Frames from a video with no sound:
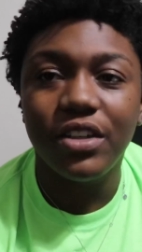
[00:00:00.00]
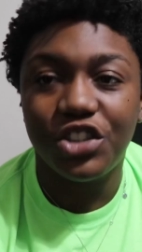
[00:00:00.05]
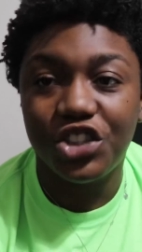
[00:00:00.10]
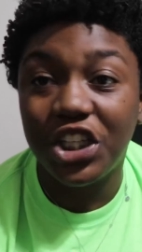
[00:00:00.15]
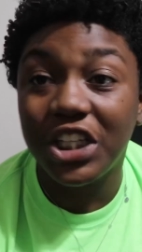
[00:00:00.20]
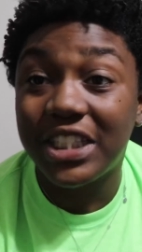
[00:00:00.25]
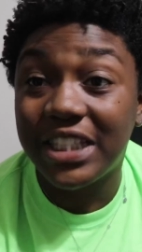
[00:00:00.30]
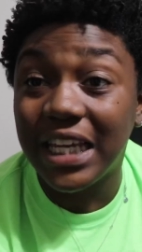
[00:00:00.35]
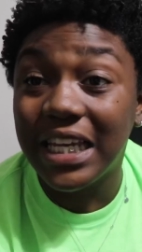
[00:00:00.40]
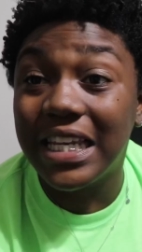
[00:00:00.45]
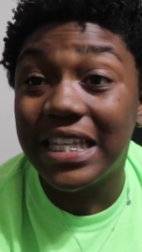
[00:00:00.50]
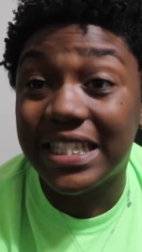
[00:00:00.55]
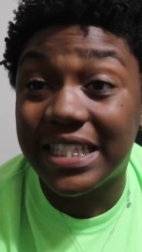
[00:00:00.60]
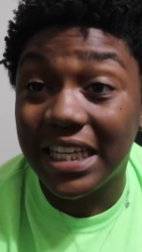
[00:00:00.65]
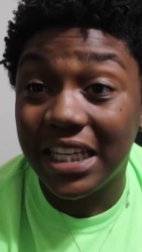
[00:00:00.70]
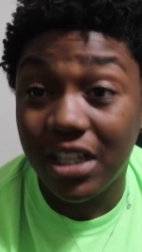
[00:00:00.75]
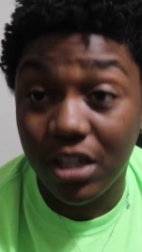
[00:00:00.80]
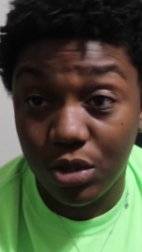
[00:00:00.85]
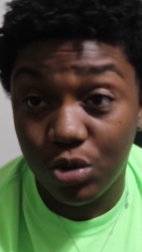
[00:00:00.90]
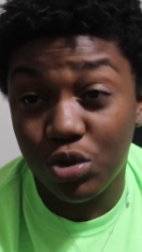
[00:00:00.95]
She sending
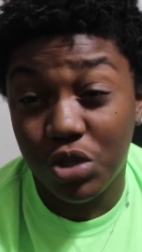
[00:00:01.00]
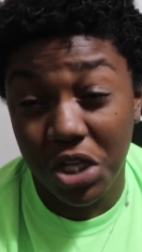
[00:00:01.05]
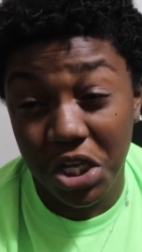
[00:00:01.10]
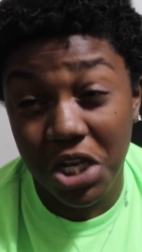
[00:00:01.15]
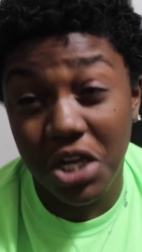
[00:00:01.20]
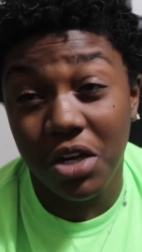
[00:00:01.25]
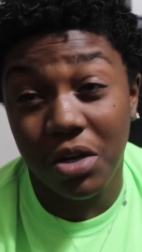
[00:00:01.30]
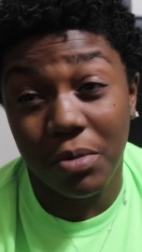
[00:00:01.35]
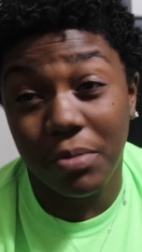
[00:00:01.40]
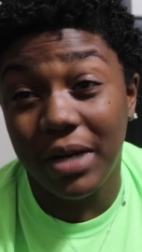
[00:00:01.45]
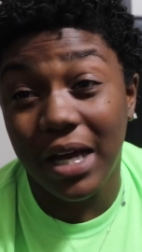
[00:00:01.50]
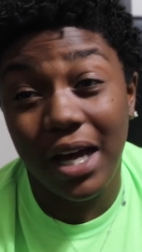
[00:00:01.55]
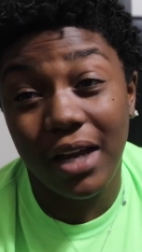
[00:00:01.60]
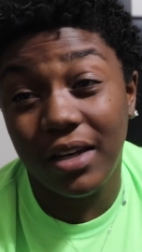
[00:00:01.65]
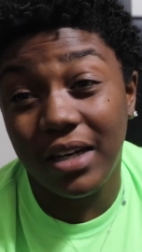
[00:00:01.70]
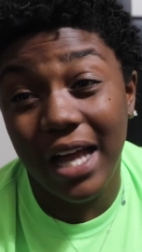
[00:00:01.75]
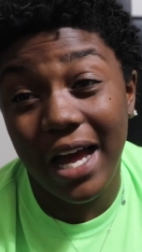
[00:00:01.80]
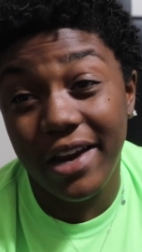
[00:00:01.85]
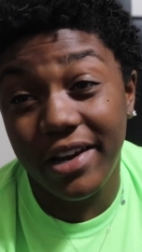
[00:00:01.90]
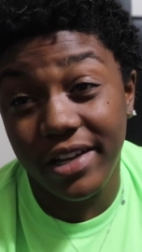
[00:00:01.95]
sentiments to him, not
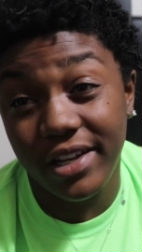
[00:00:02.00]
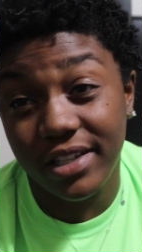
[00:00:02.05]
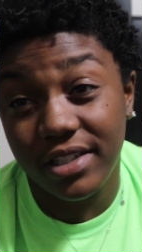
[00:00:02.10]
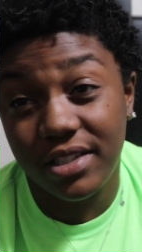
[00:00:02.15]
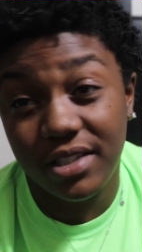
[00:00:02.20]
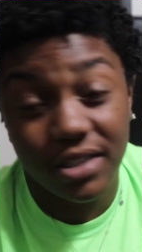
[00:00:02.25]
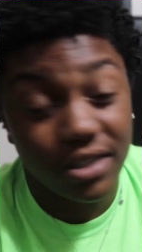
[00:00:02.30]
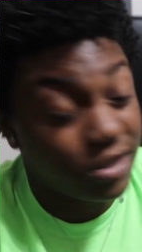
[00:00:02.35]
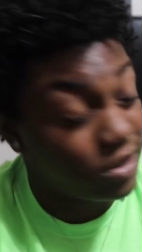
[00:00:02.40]
not us.